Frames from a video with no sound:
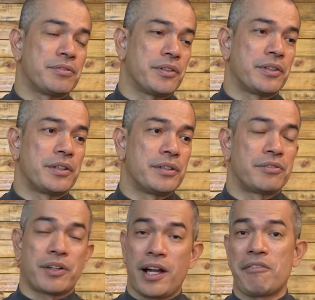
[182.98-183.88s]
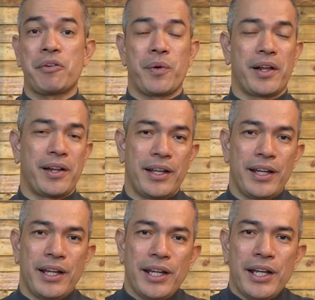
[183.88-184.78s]
for everyone.
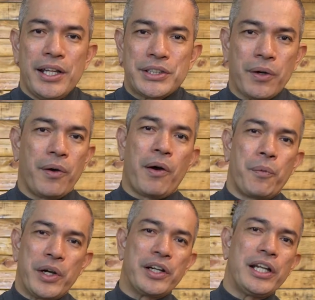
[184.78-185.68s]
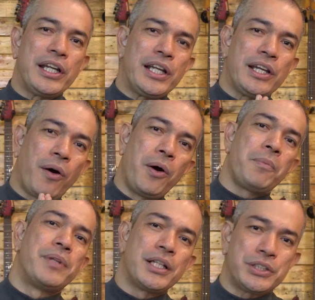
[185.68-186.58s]
So we really
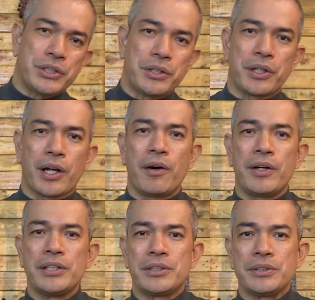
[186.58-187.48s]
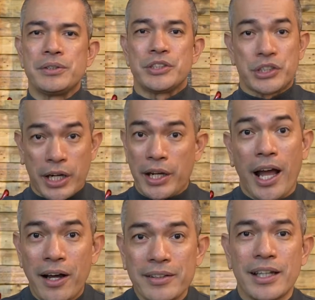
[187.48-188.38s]
hope that you're going to check it
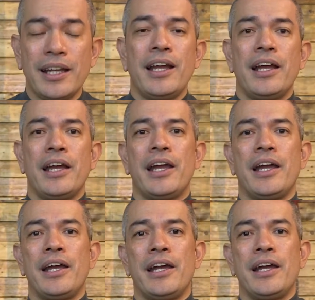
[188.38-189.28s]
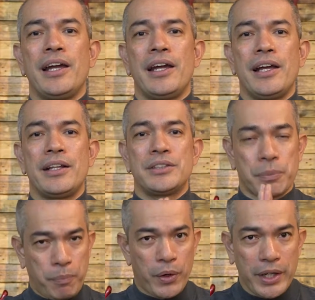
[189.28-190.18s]
out and
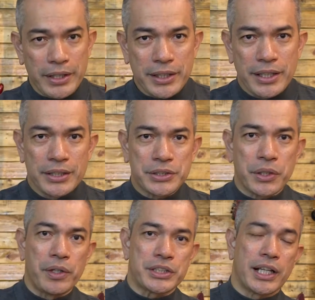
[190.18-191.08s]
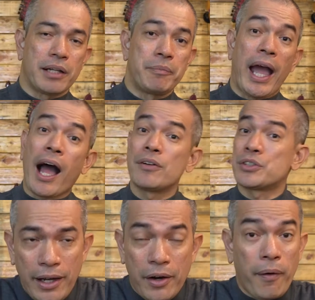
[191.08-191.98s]
support it. So it's gonna be
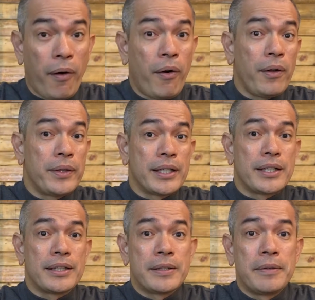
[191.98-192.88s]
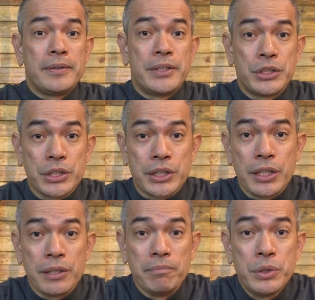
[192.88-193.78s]
out on all the
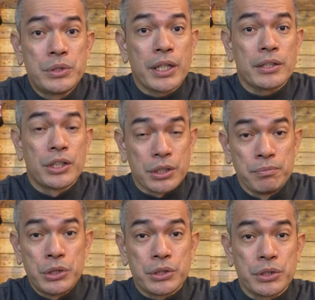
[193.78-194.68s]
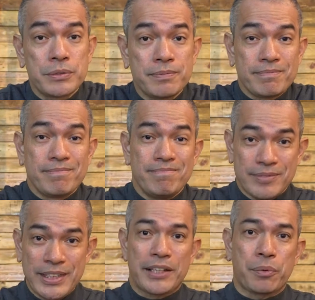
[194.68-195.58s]
digital music distribution
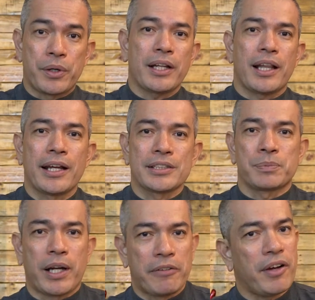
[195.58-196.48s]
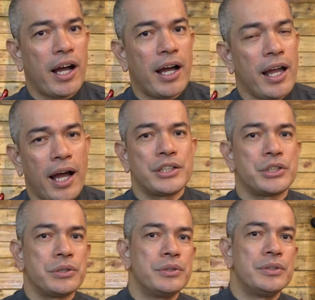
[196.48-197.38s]
network like Spotify,
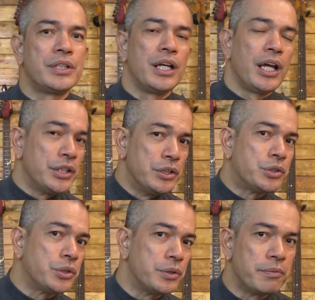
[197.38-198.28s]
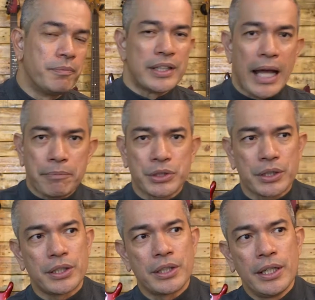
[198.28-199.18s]
iTunes, YouTube,
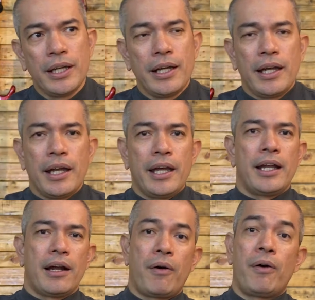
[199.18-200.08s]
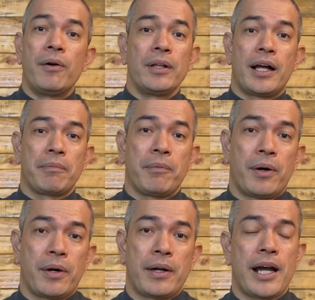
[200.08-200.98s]
Napster, and a whole lot
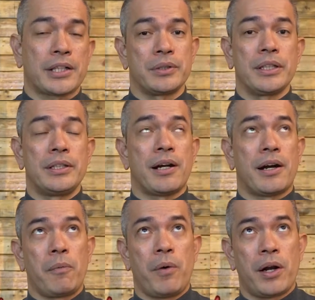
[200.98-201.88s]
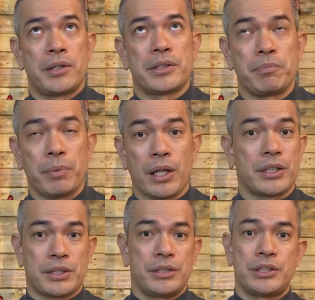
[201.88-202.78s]
more. Actually, there are 100
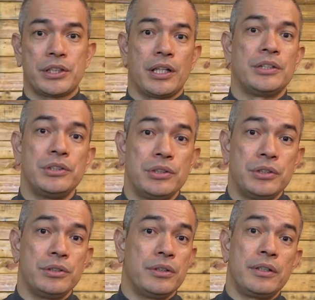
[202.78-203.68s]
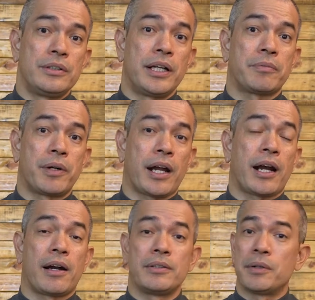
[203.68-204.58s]
plus digital network
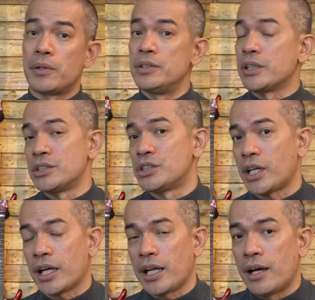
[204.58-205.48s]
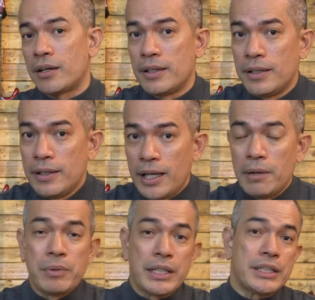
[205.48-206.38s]
around the world. You can check it out,
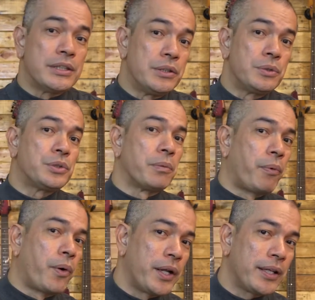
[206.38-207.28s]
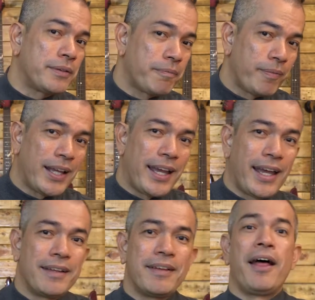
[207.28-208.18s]
and please do support it,
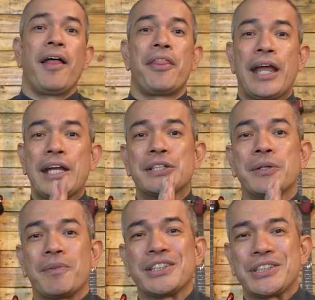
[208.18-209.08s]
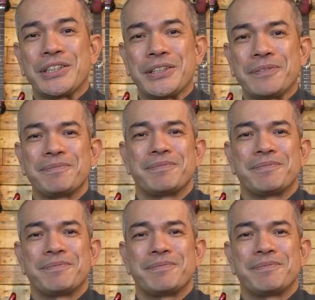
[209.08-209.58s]
and thank you so much.